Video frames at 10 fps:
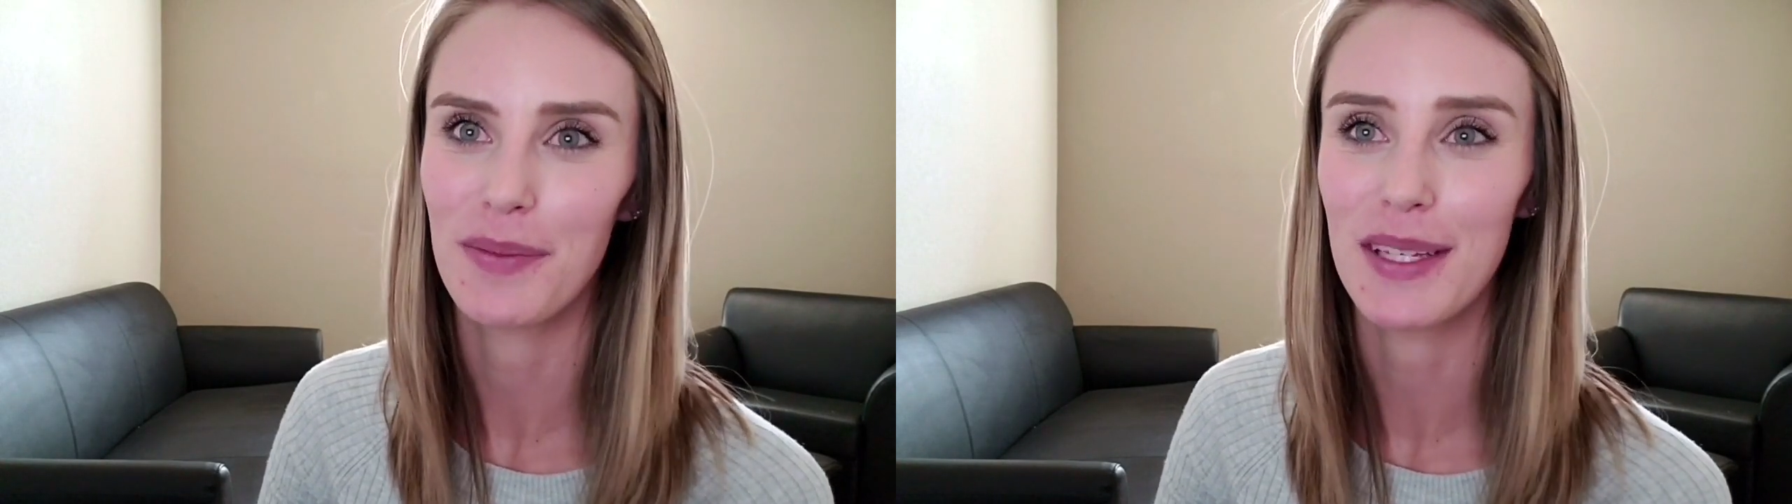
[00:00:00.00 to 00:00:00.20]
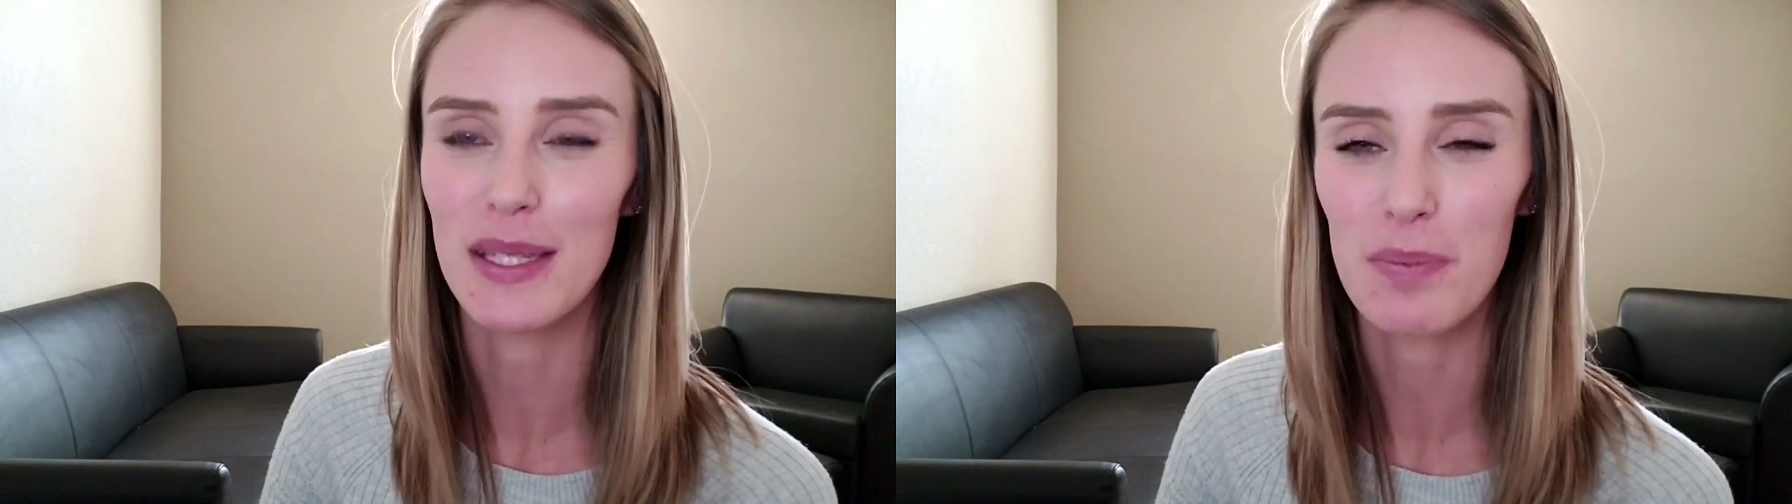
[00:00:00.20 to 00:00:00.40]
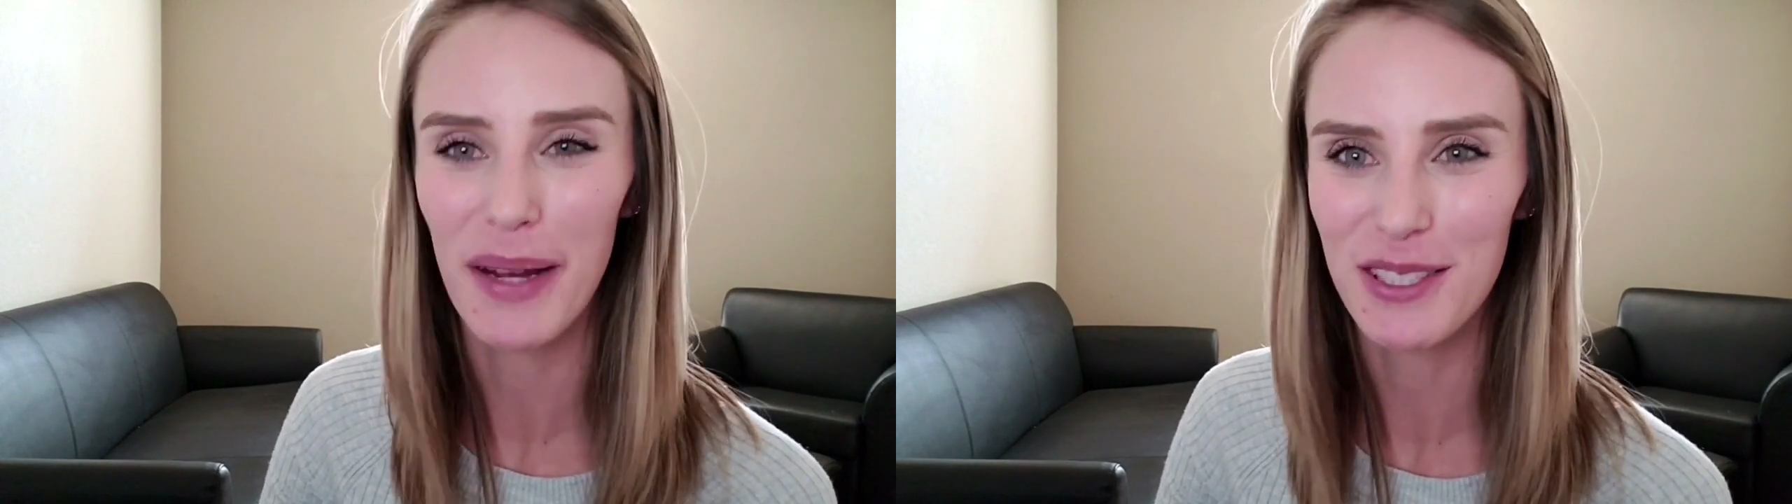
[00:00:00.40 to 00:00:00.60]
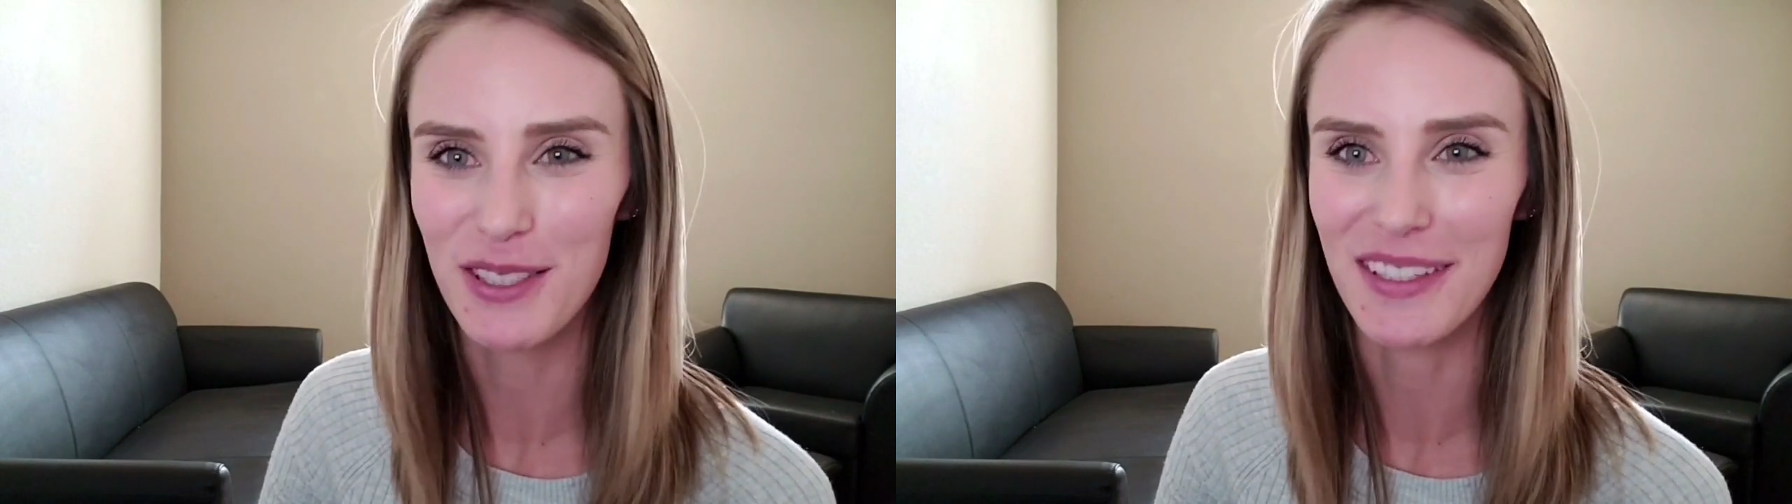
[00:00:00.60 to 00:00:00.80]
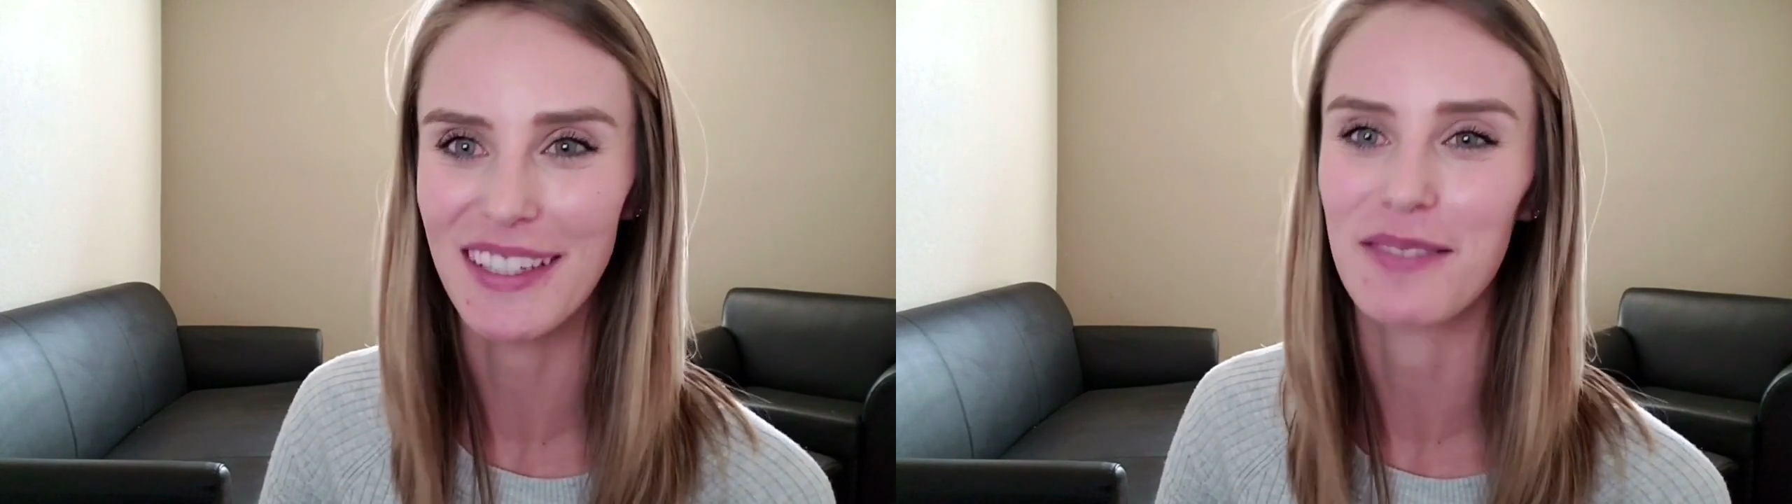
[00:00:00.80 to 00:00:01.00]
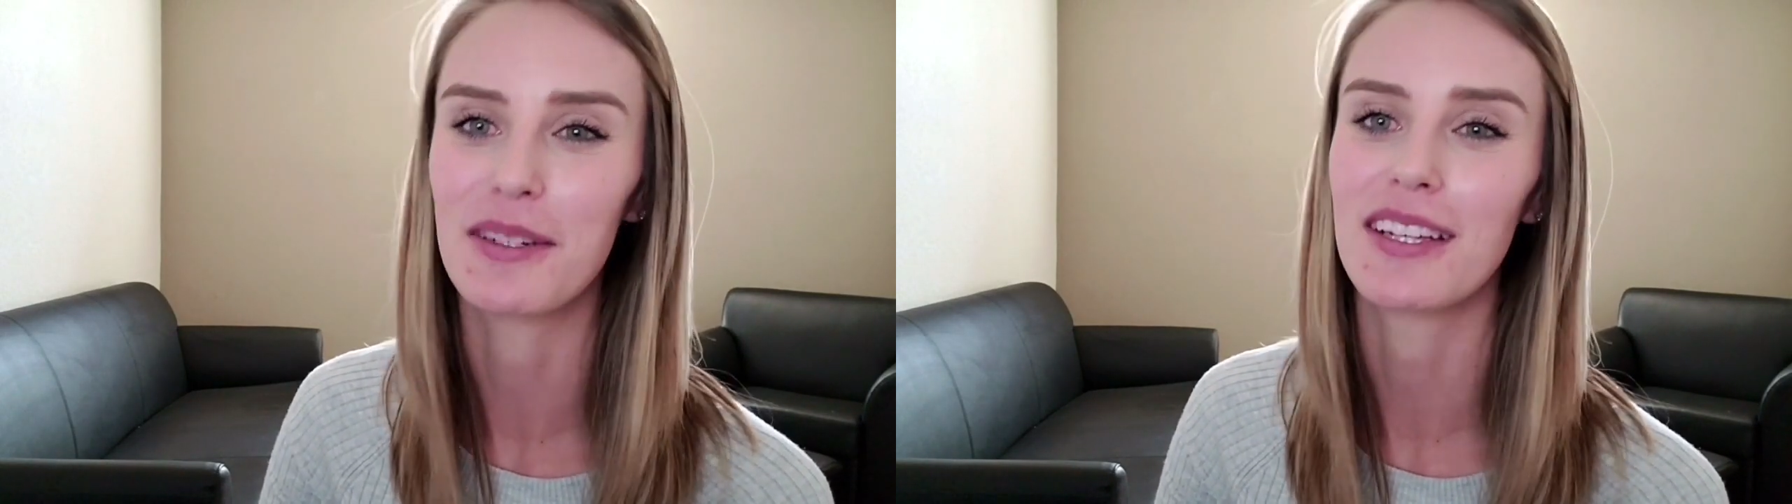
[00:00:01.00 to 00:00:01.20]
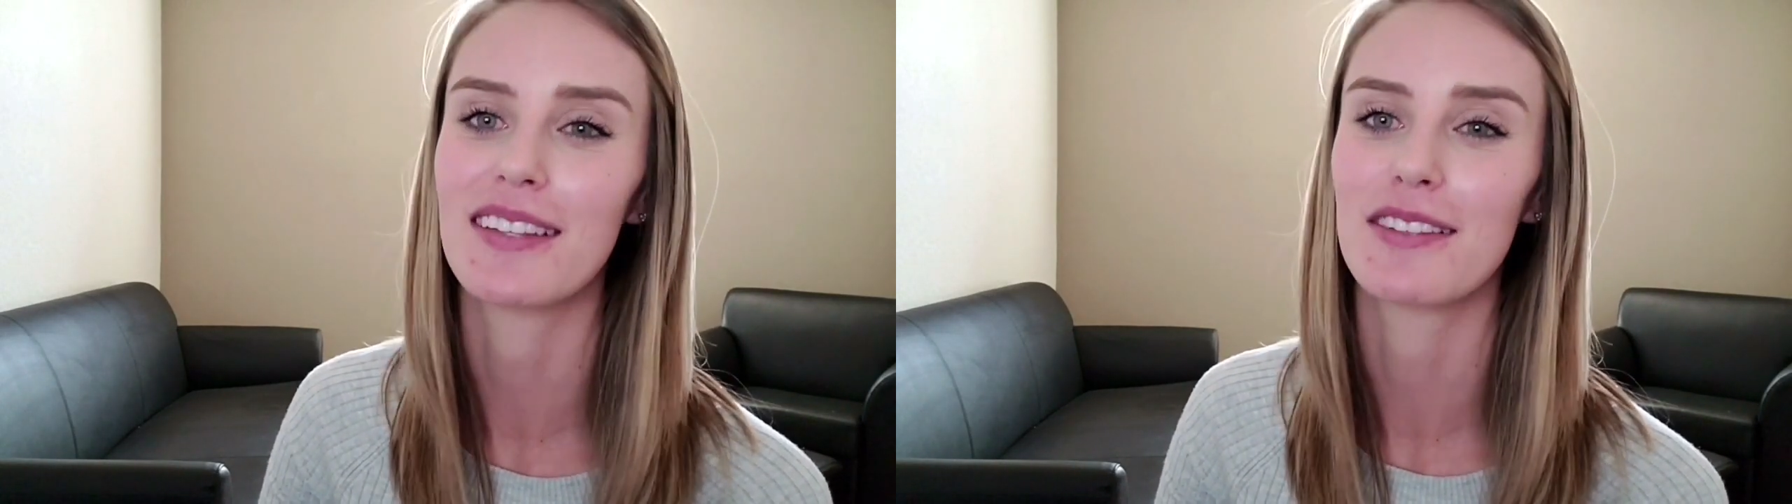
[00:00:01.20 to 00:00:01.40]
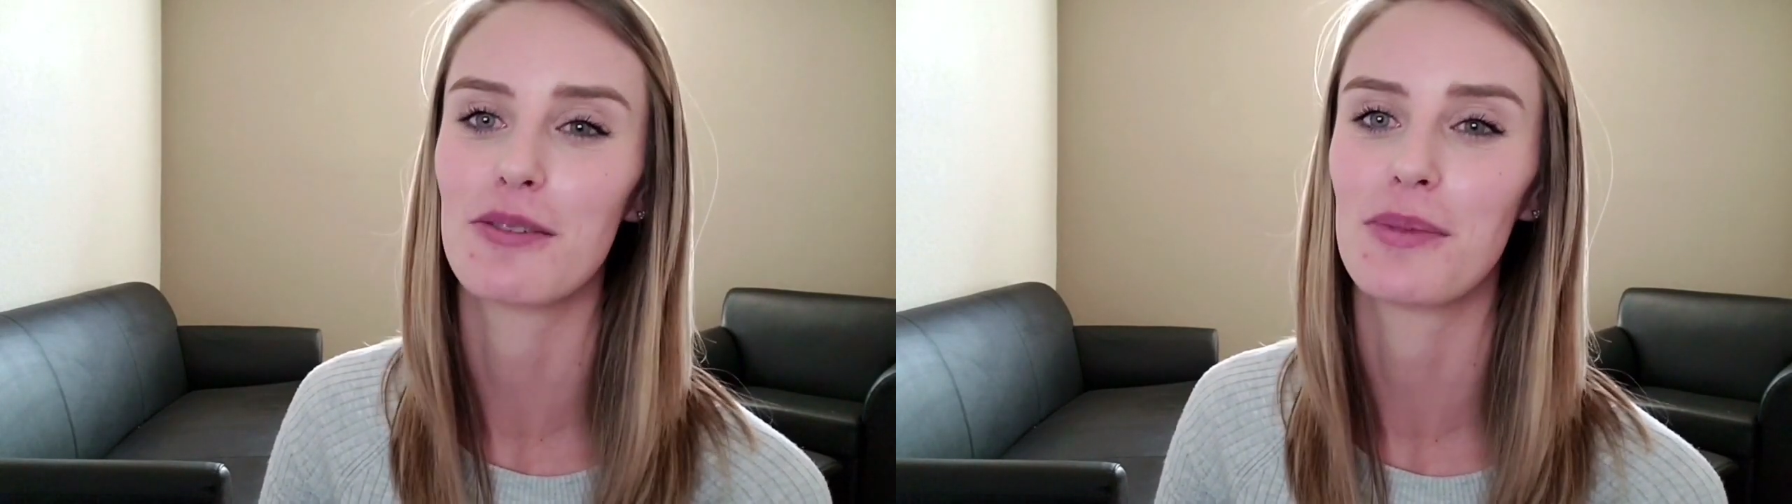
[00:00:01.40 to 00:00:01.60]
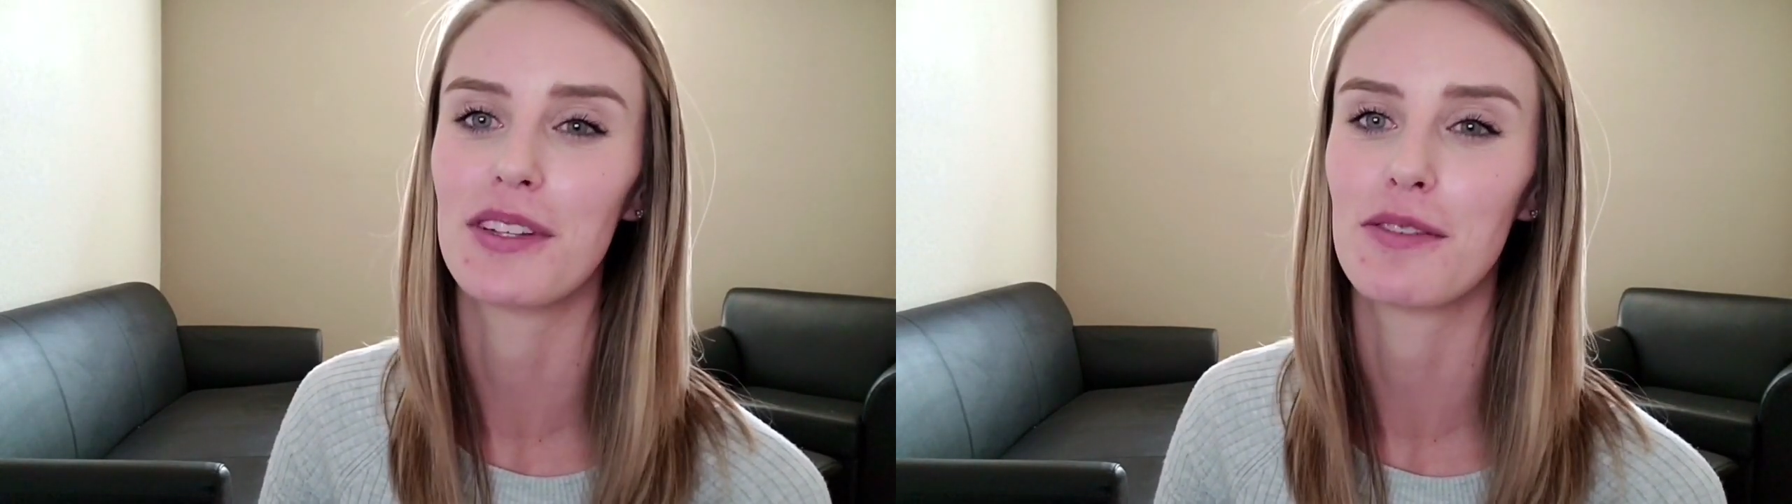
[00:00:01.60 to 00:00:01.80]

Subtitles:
especially when consumed